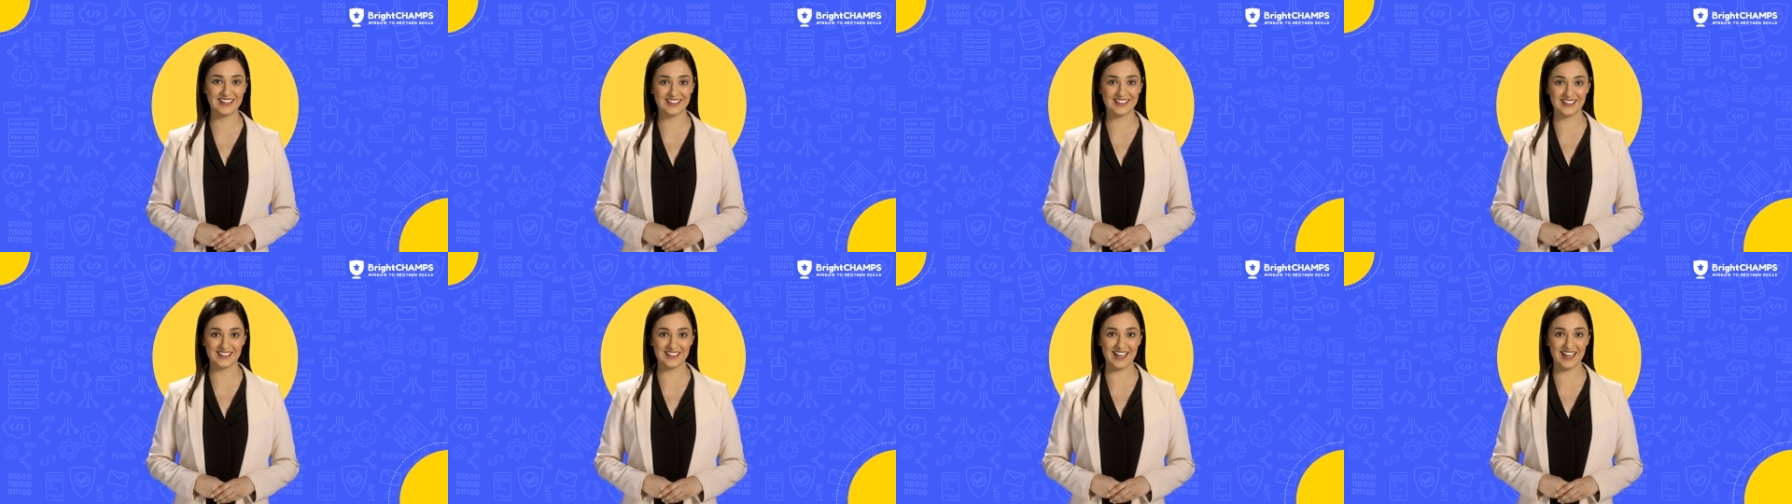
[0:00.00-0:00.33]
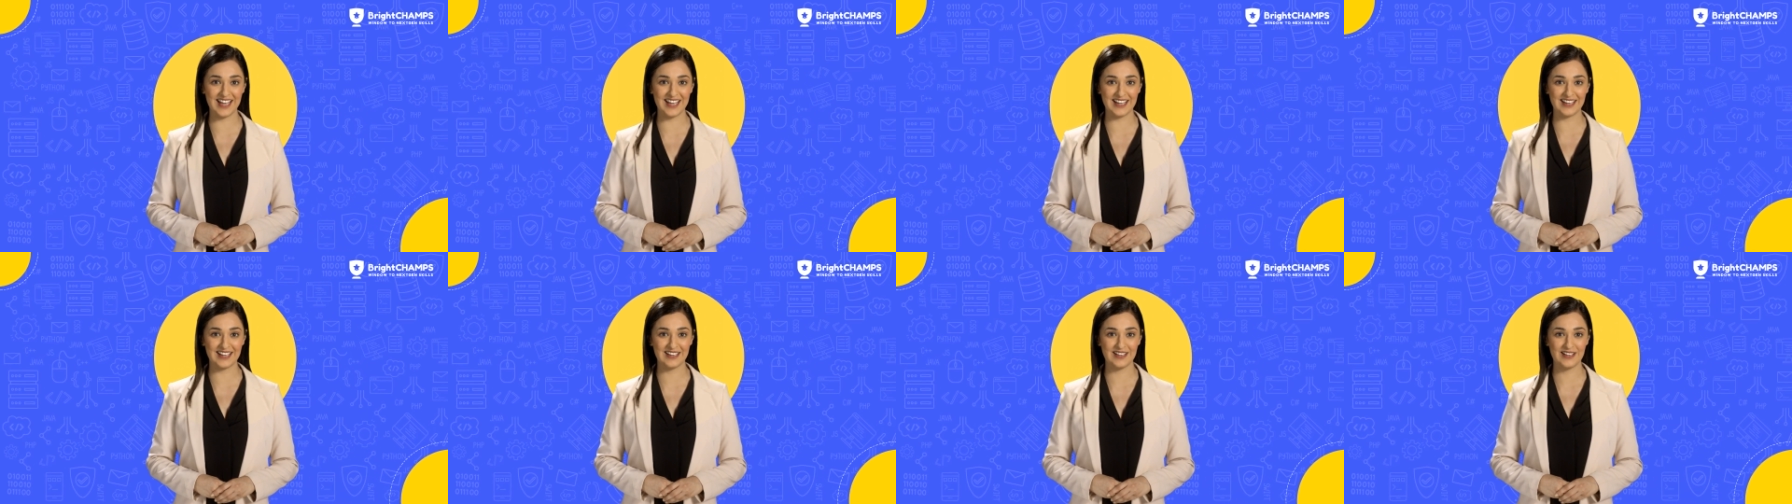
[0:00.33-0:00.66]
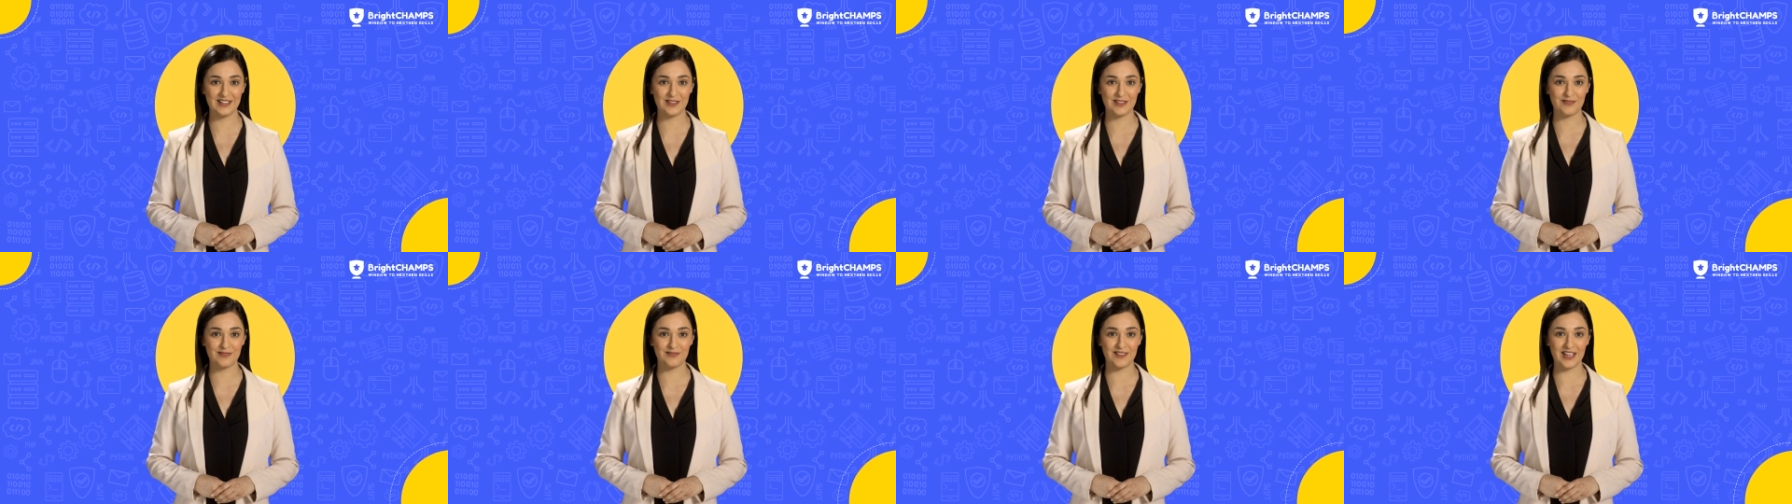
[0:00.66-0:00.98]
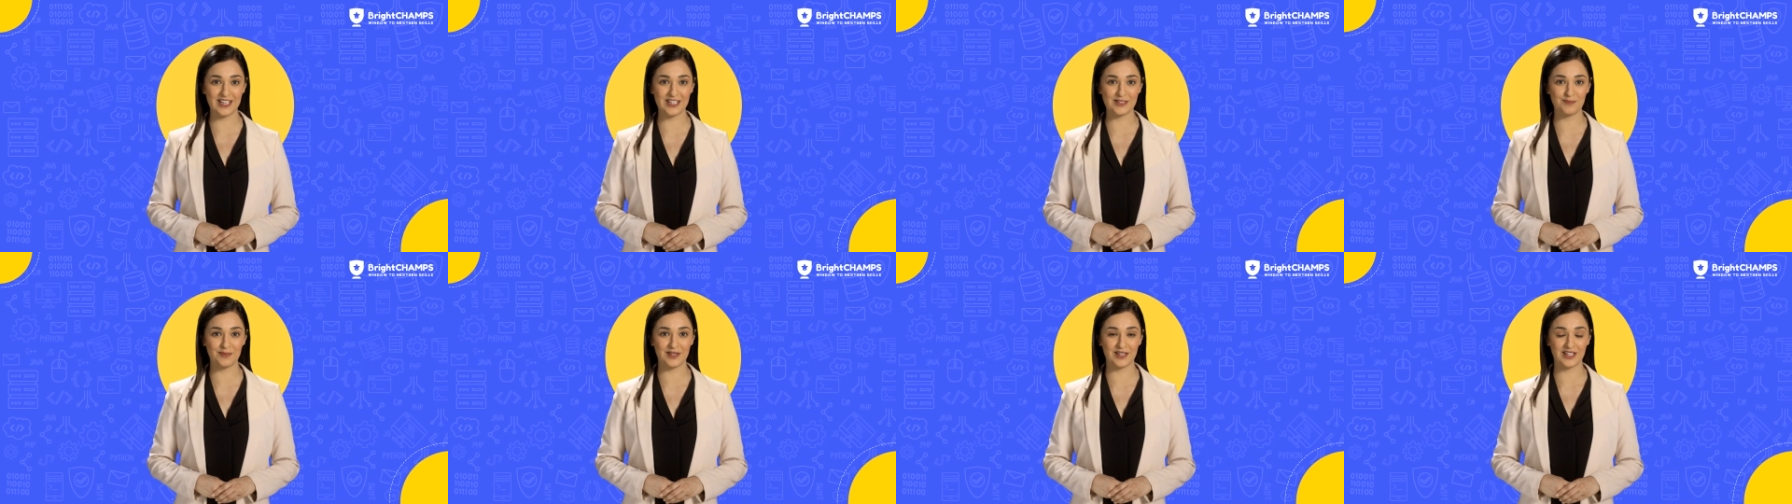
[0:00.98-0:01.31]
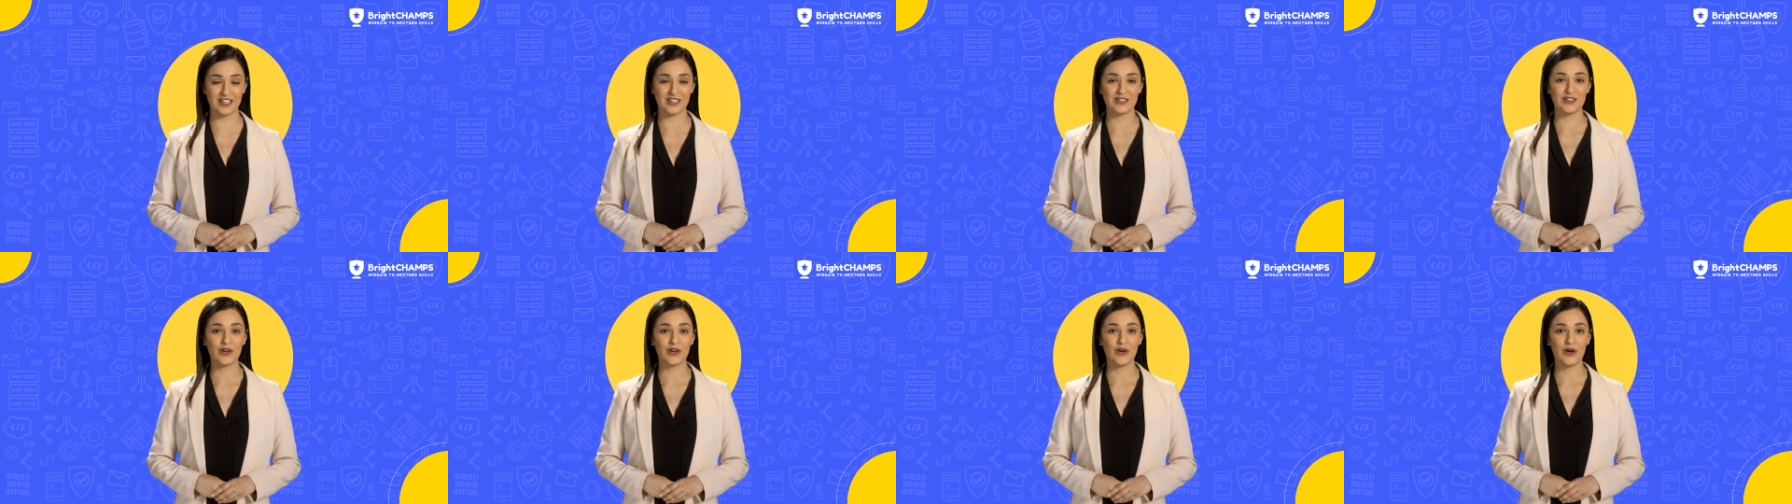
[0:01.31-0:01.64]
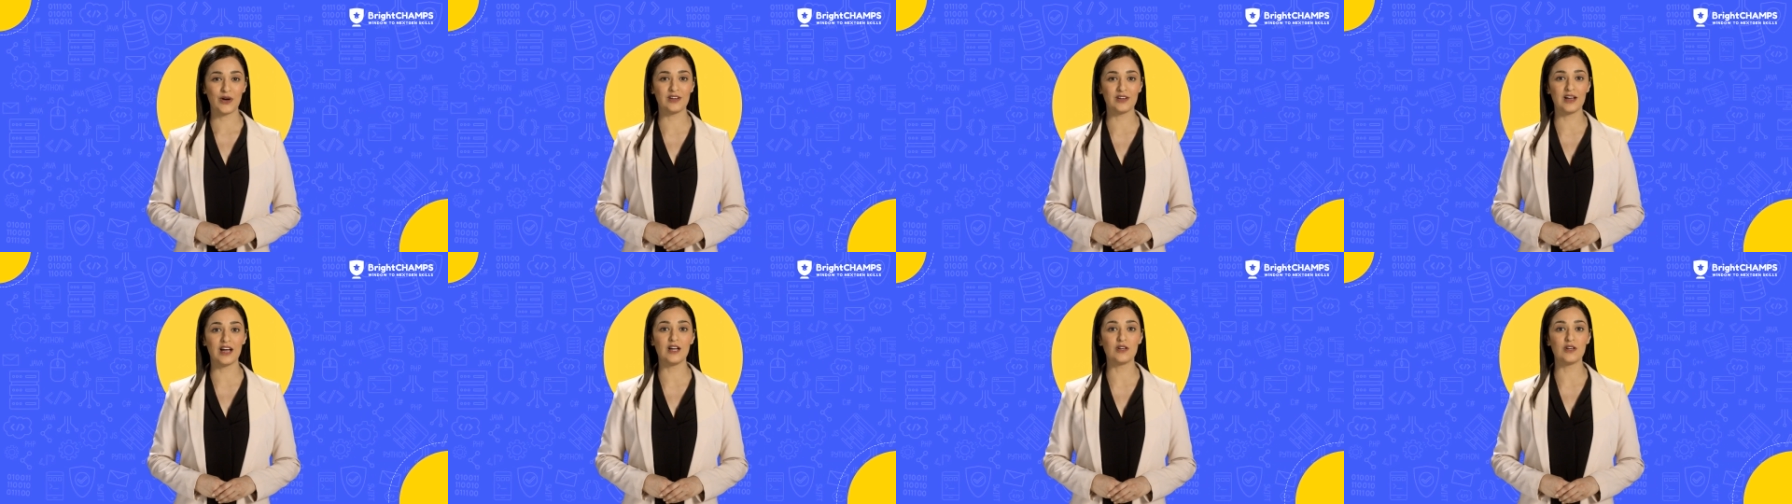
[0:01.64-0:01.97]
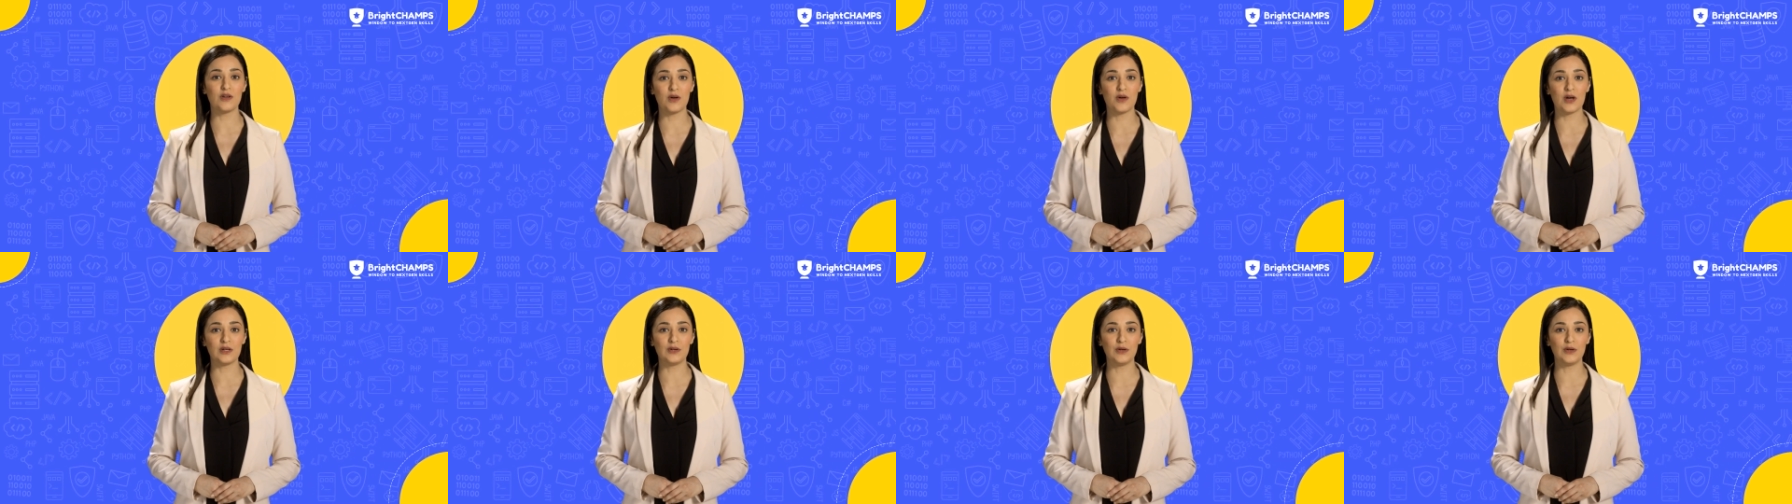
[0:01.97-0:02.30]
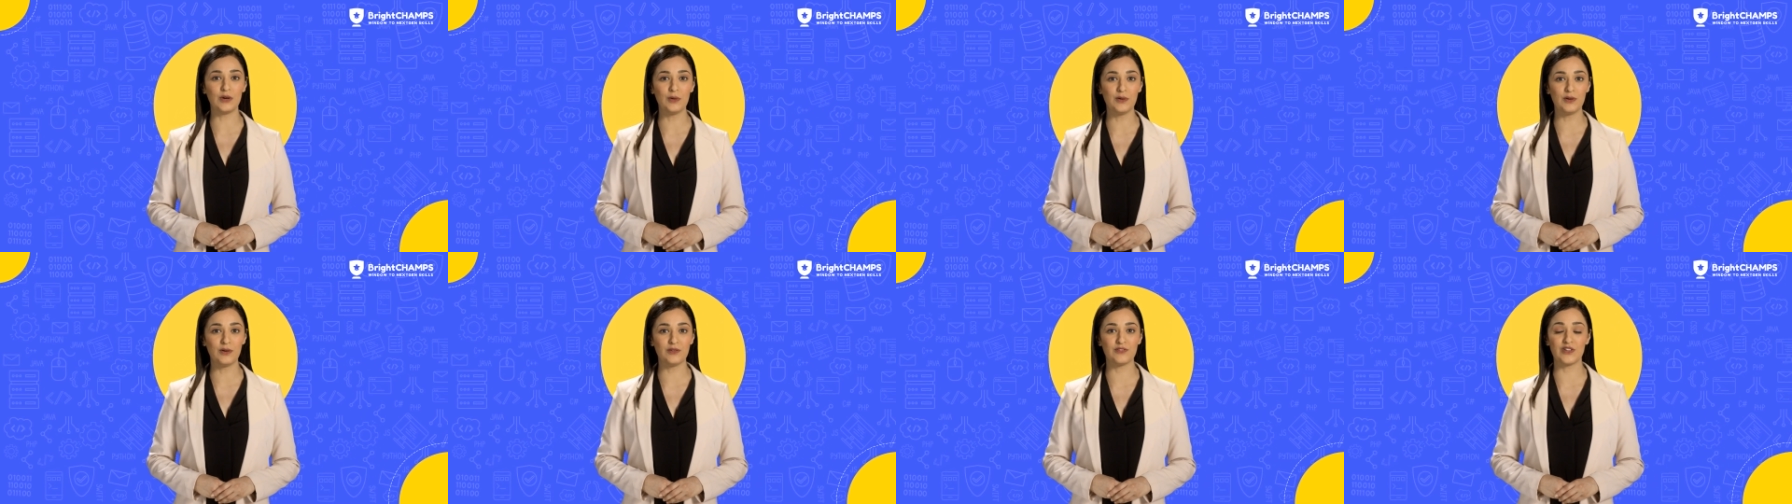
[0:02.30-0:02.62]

Today, Facebook has grown into a global